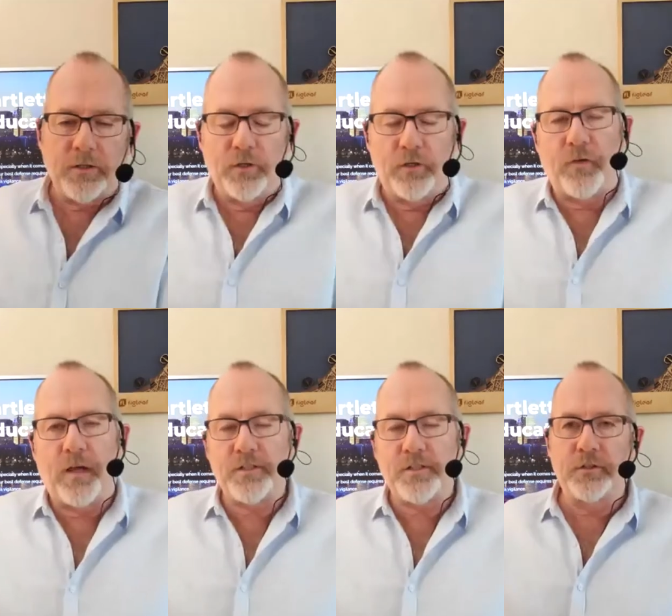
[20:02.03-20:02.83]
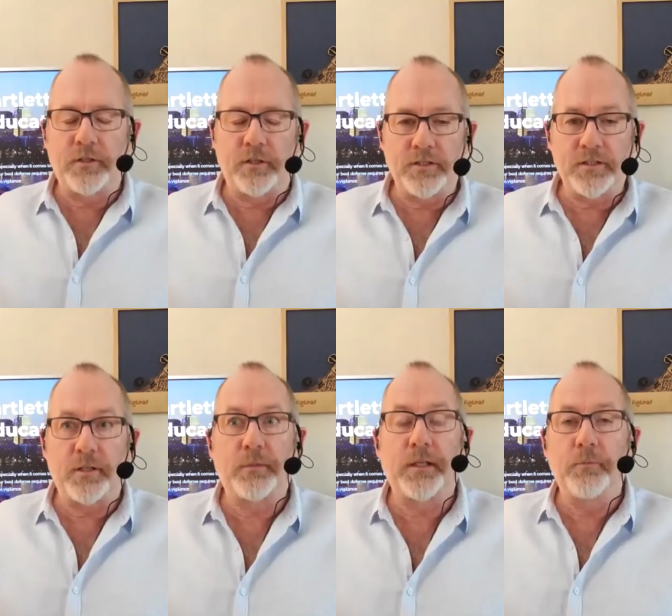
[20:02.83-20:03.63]
do a fast U-turn to
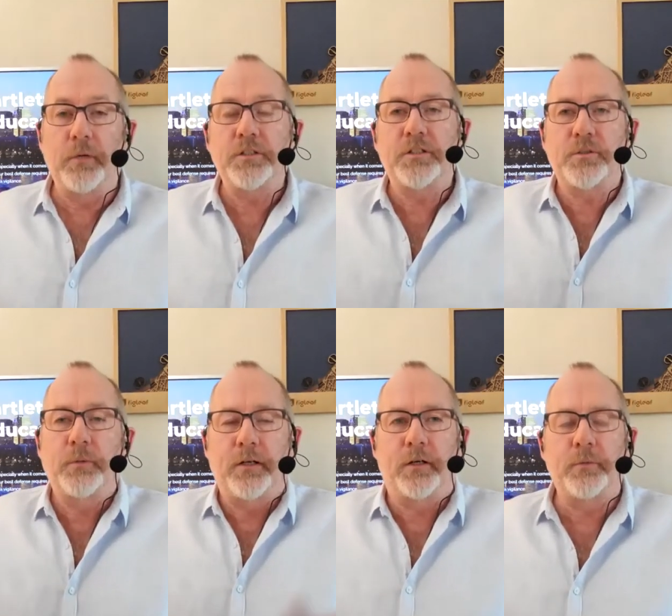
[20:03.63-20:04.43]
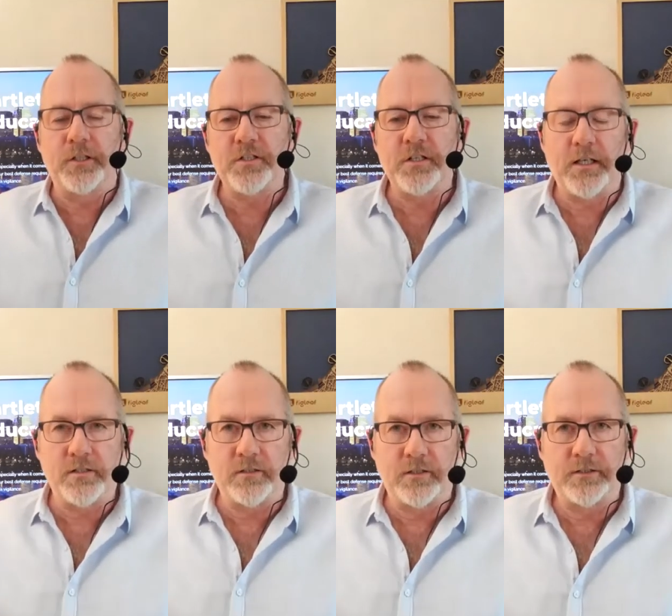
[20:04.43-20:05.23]
something much sweeter, much
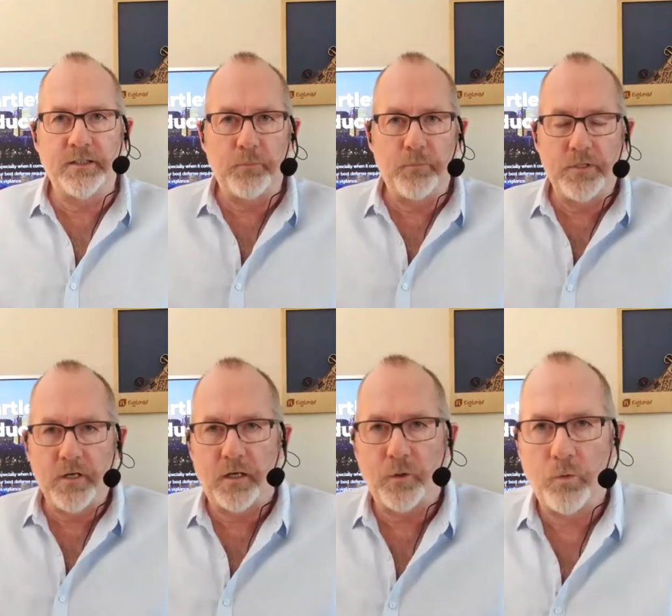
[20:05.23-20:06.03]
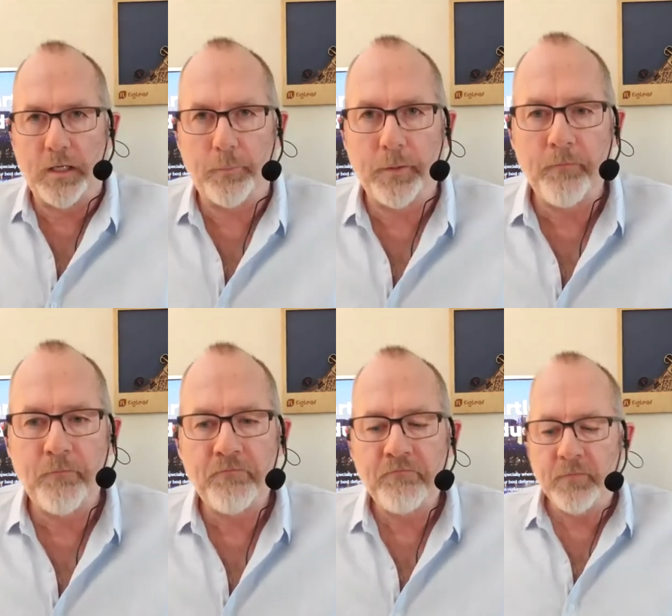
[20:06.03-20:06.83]
nicer, the deep dark web.
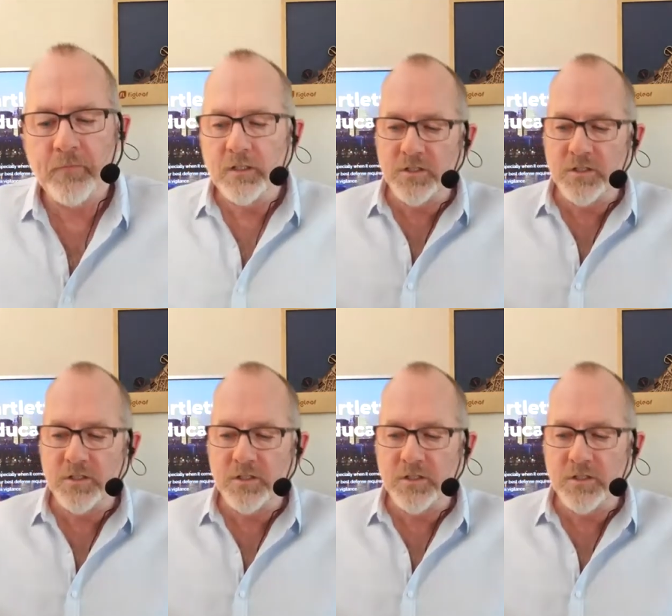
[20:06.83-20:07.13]
Oh.